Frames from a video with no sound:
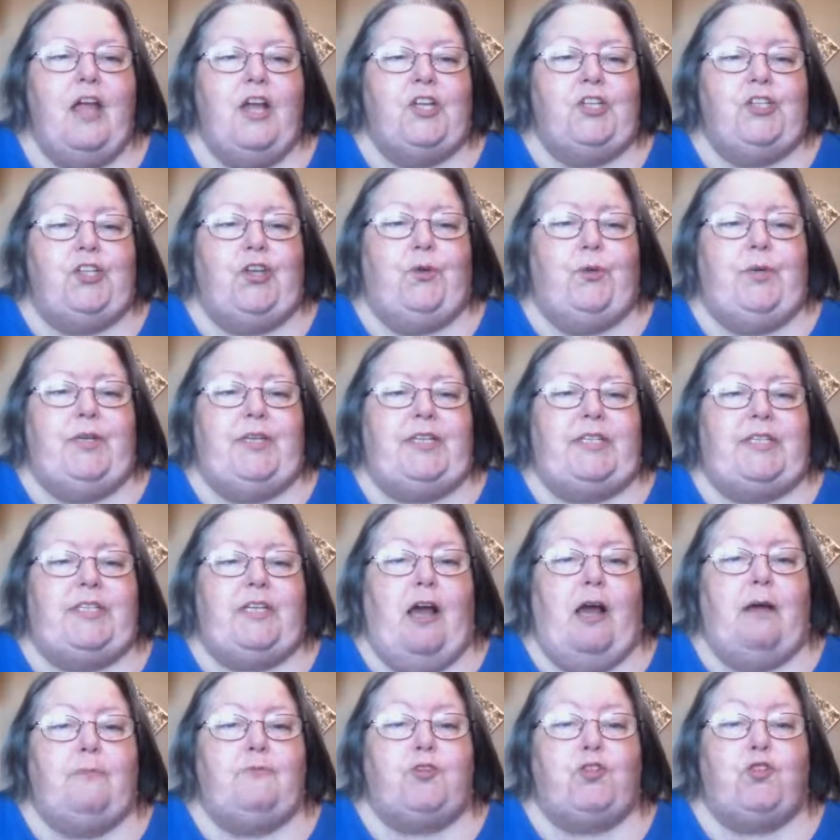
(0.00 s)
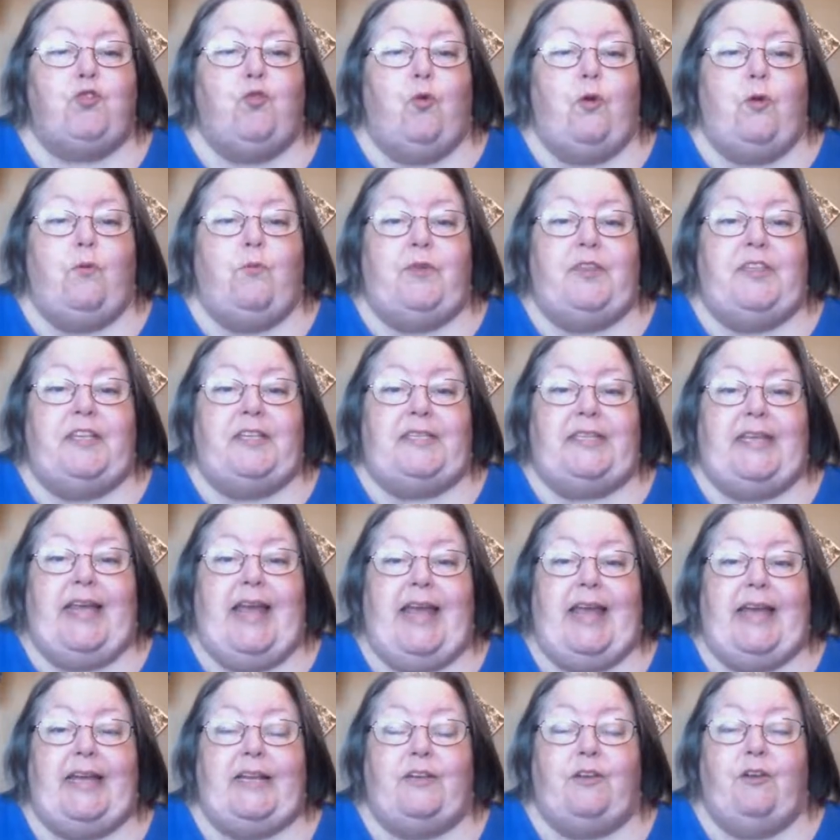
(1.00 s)
Jody stopped short with his
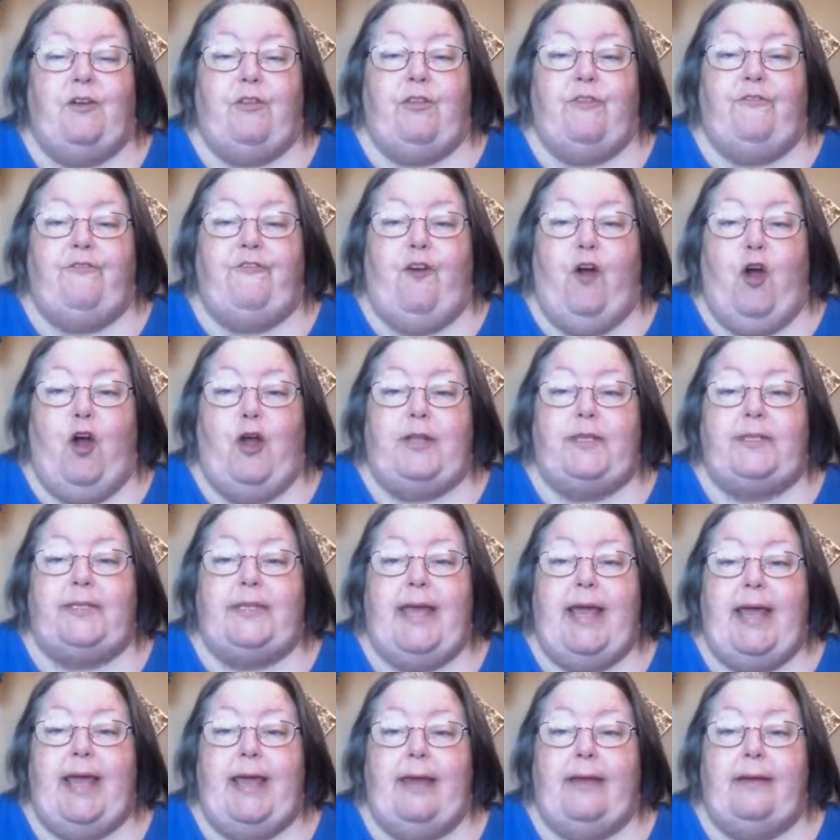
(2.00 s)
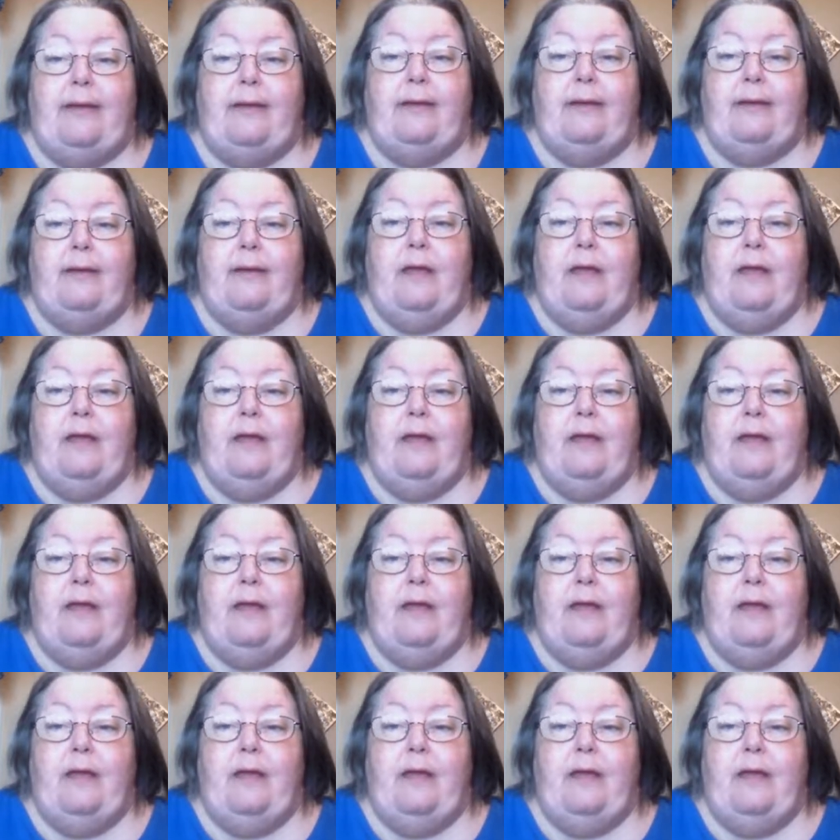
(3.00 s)
hand on the fawn's head.